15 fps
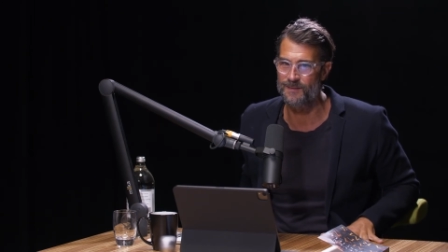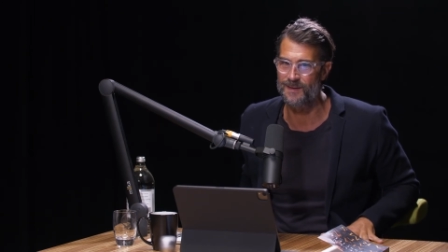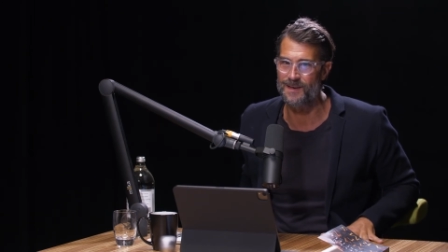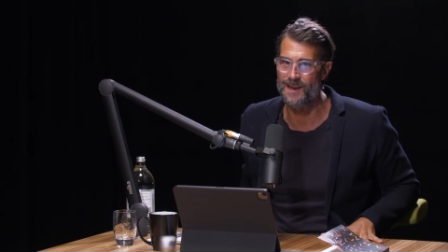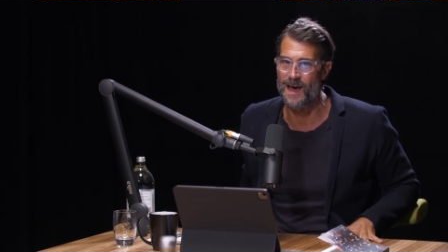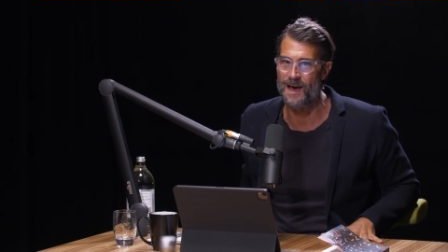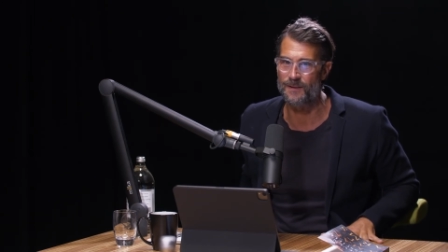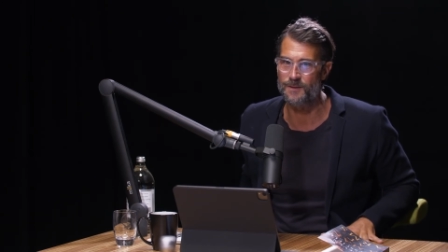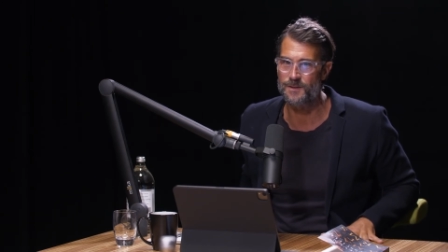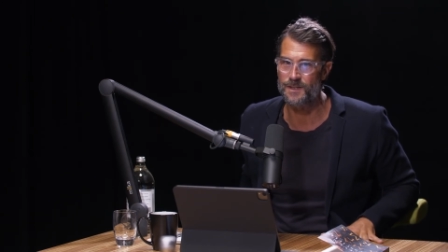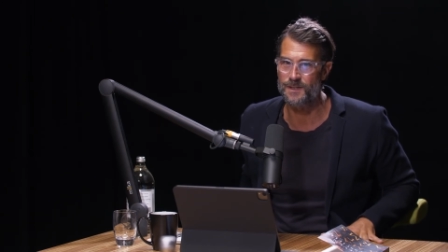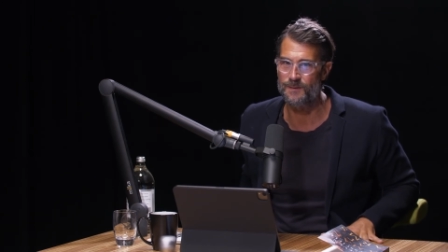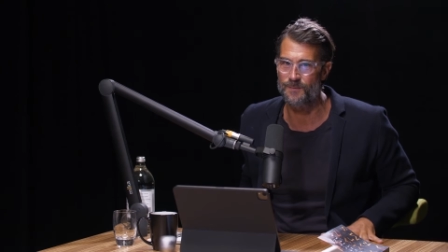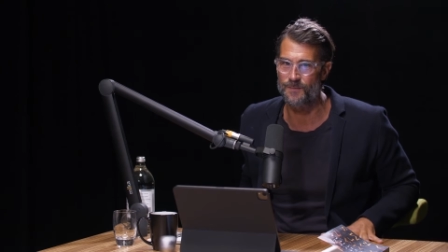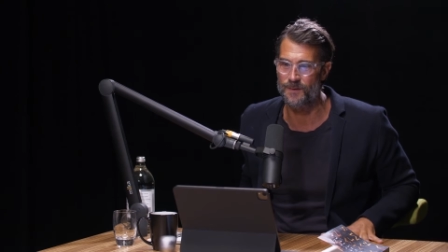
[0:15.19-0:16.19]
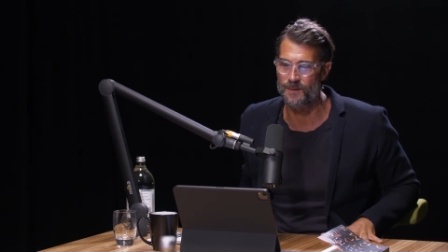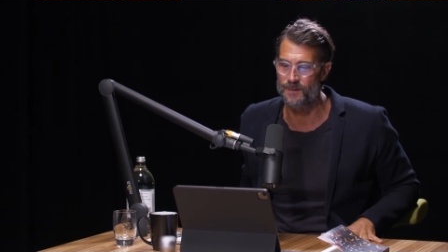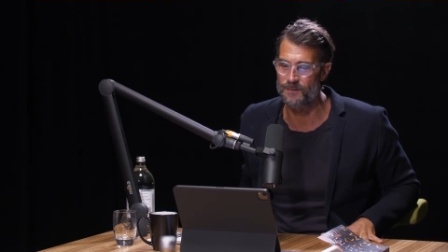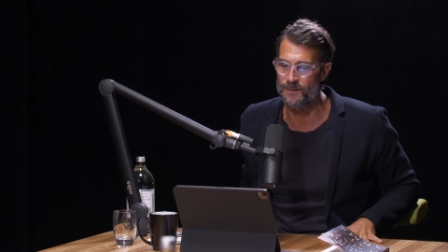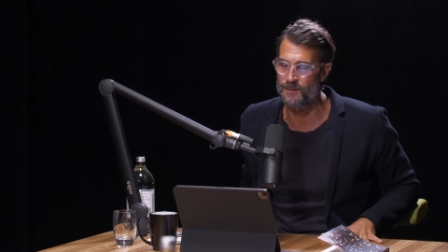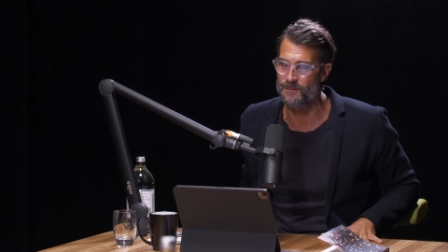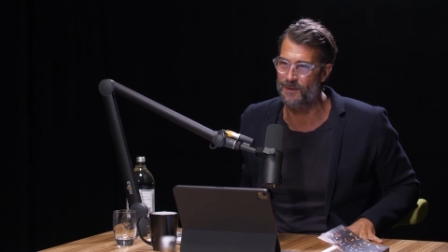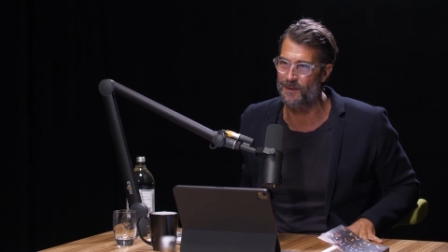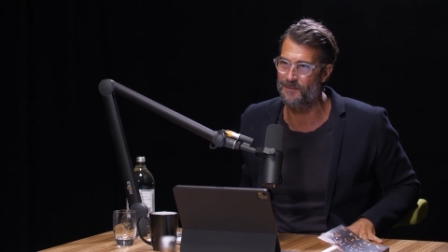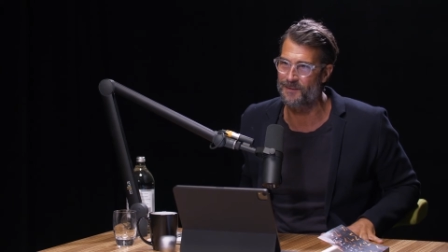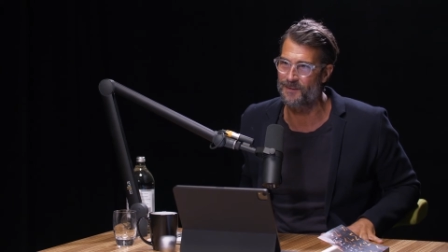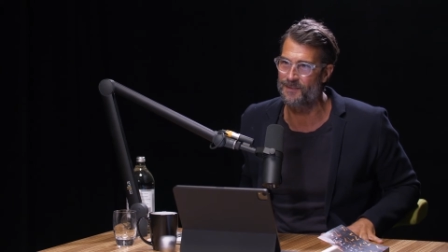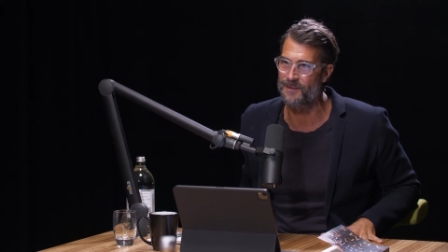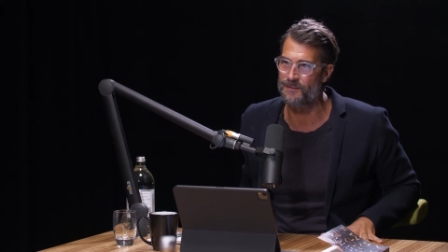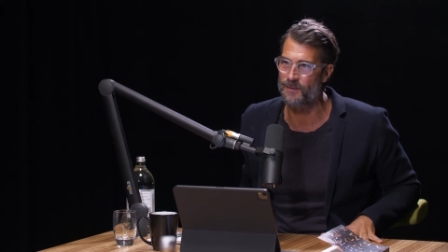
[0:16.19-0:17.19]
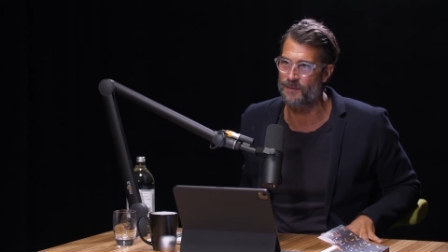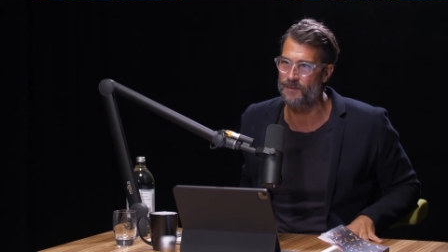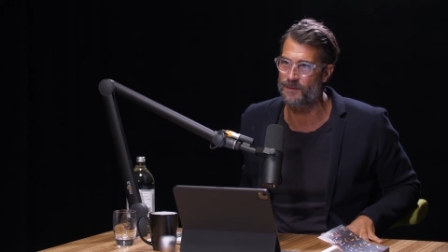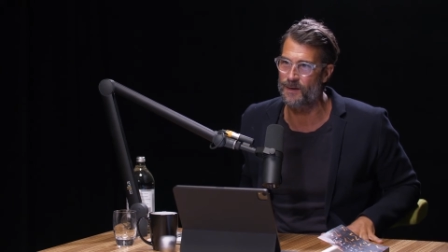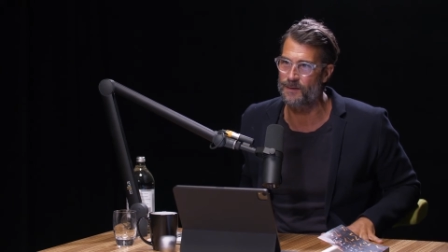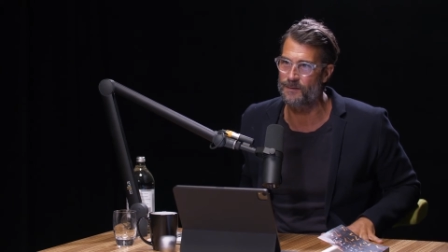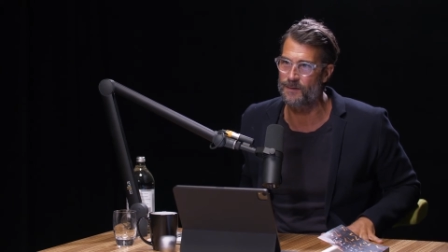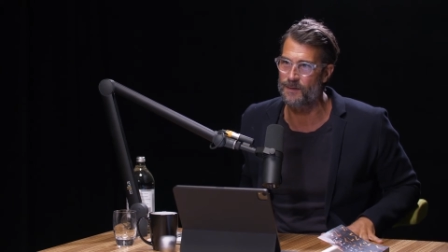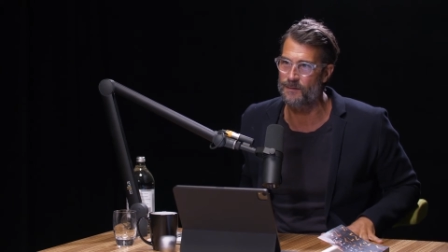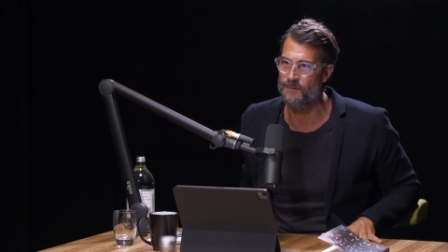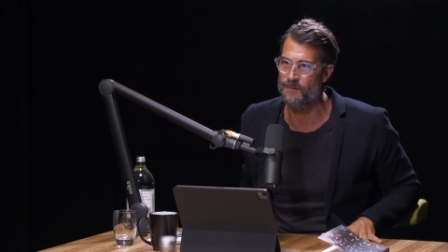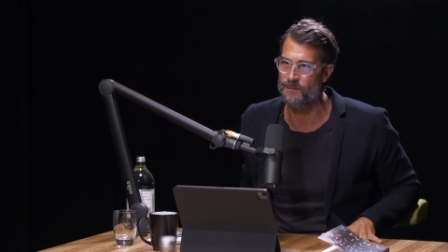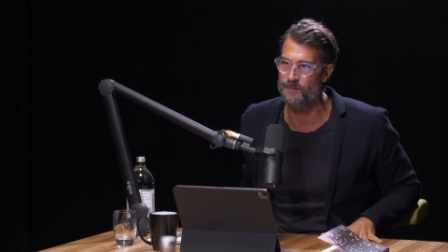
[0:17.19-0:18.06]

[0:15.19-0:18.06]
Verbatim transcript: analogy for these other these other ideas?